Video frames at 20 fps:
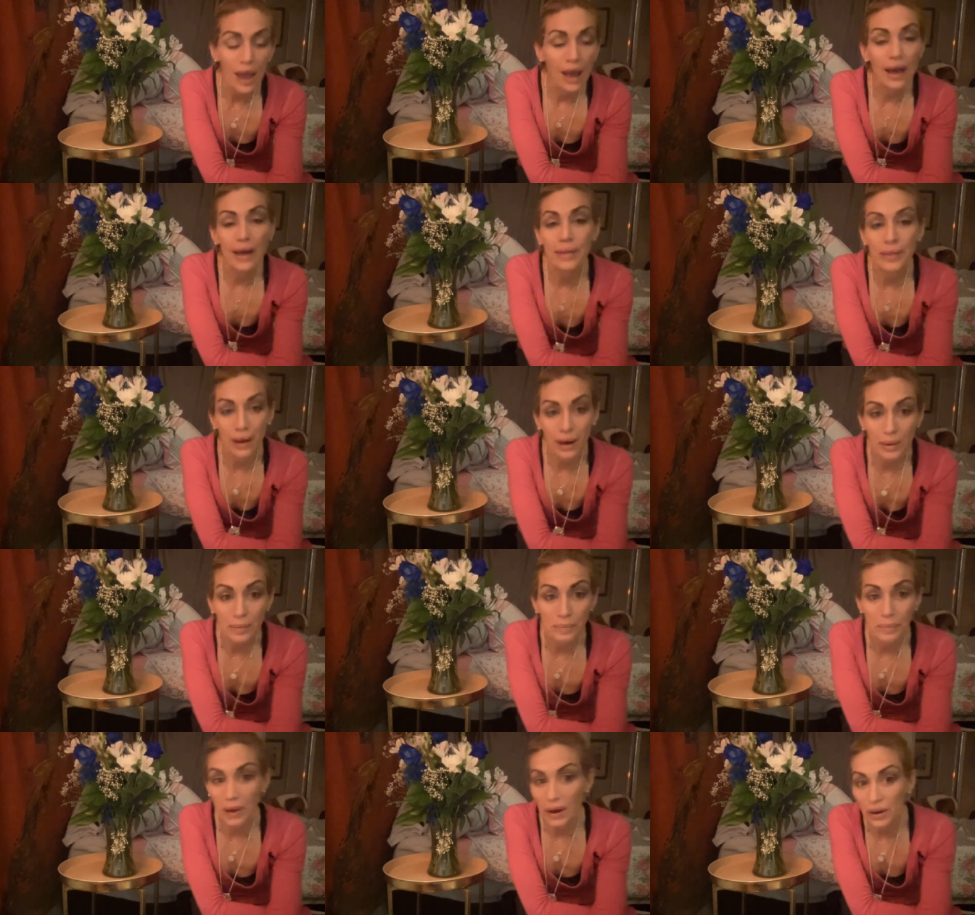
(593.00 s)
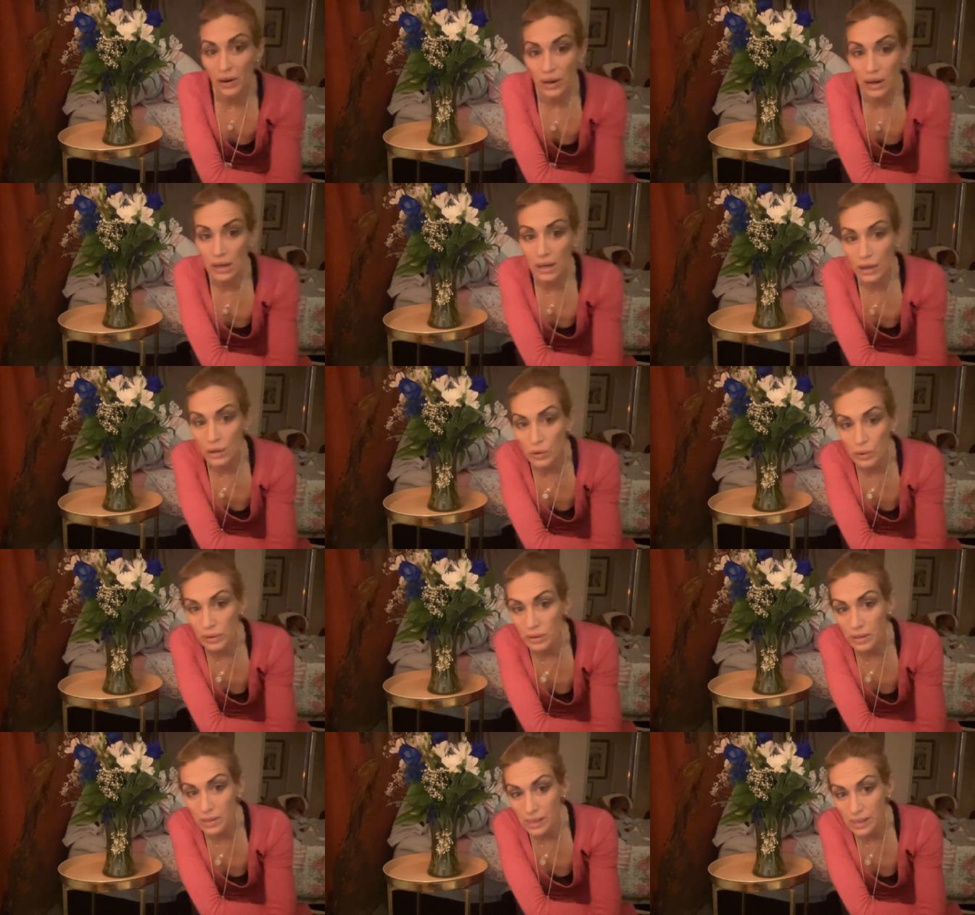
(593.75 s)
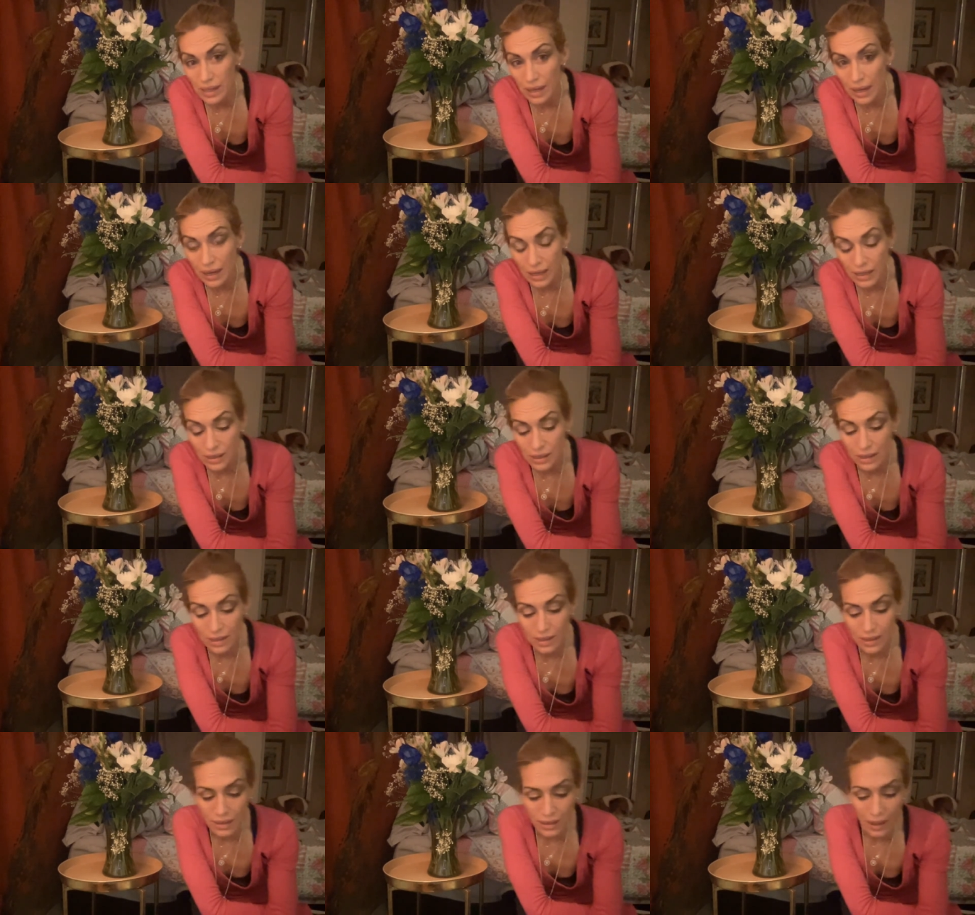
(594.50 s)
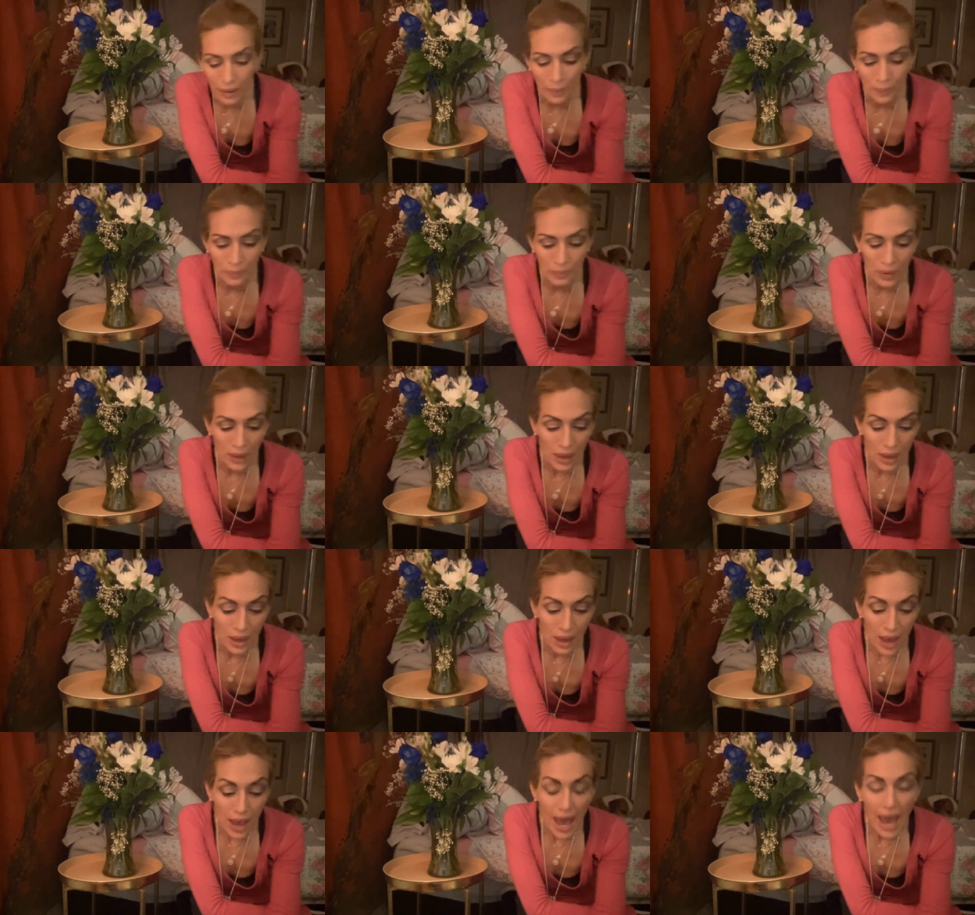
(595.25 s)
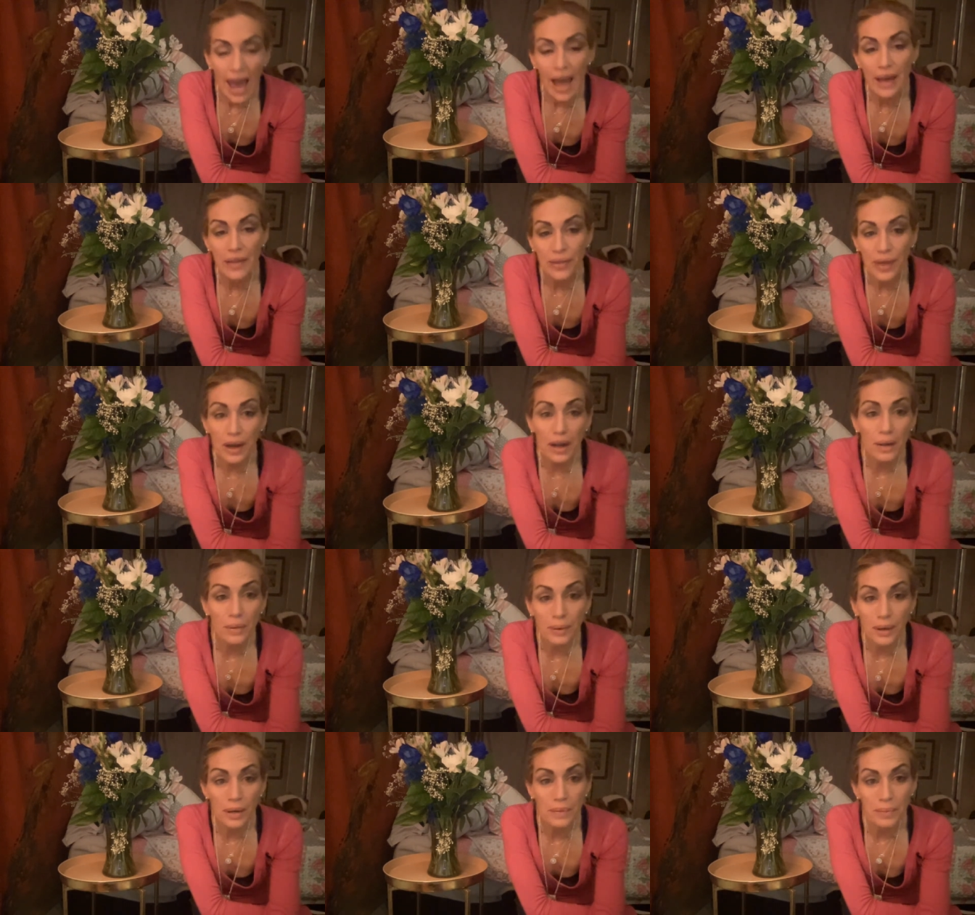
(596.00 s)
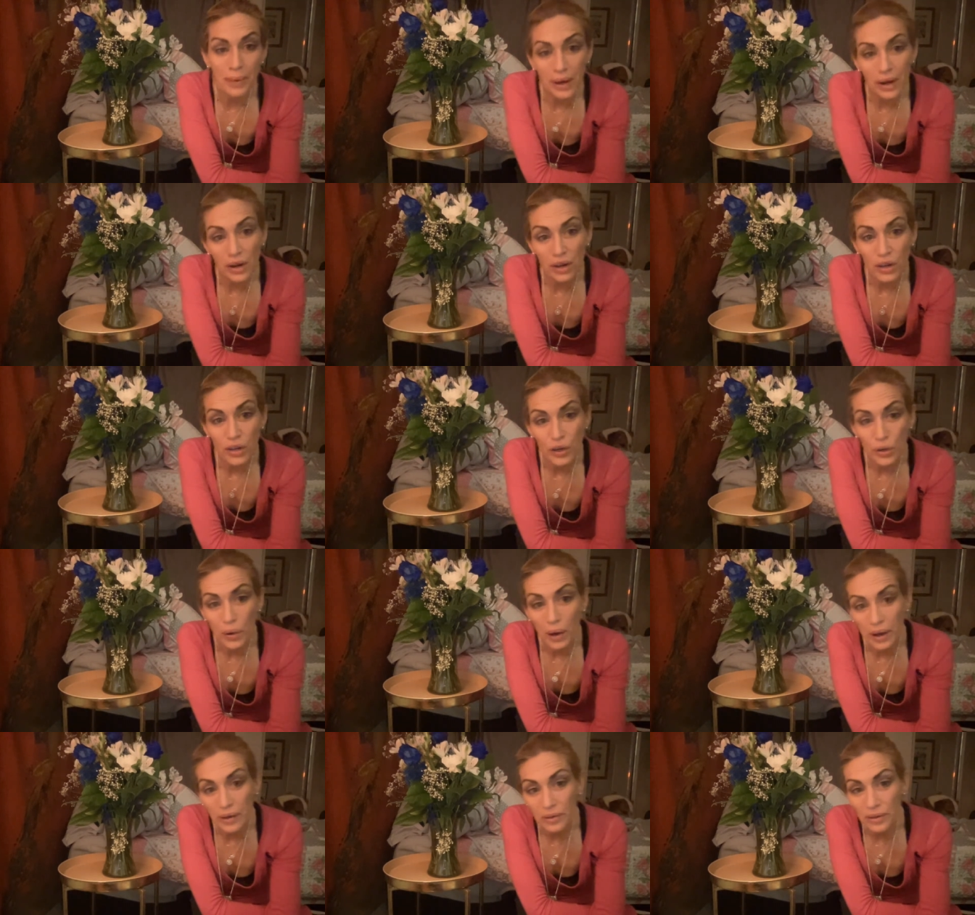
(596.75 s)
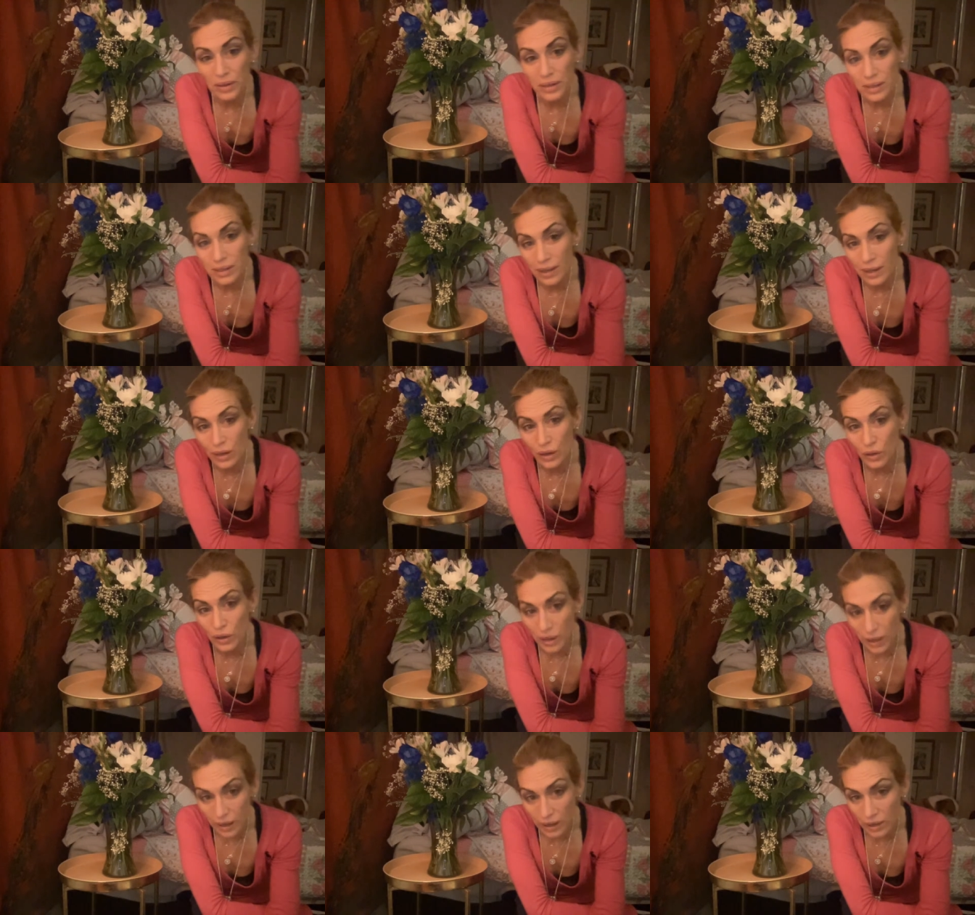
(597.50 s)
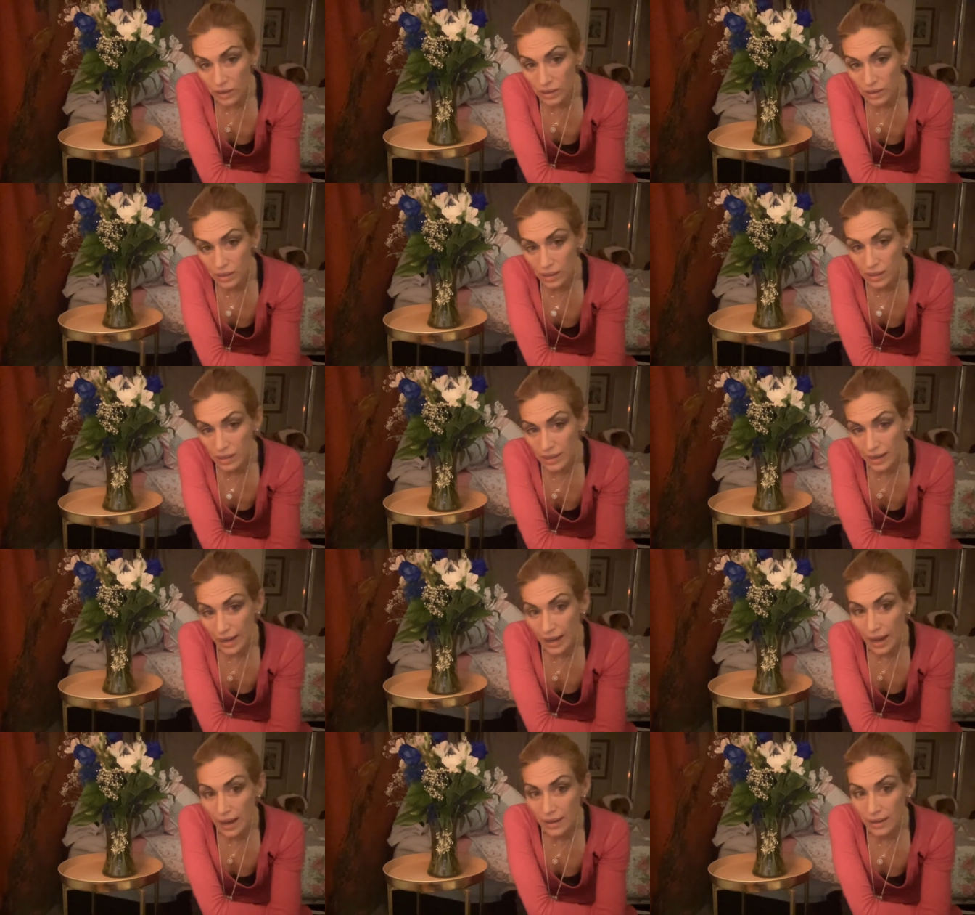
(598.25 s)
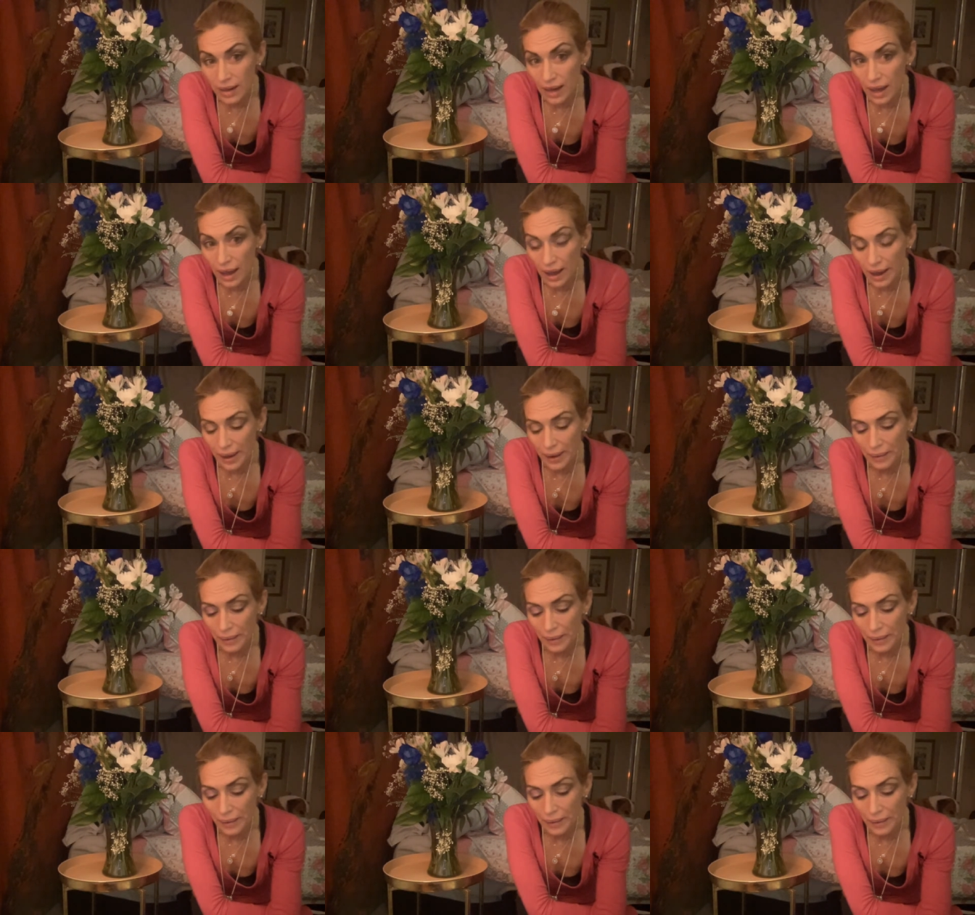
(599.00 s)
And then I'm marrying you in the States. And then I'm gonna marry you every single year until the day I die."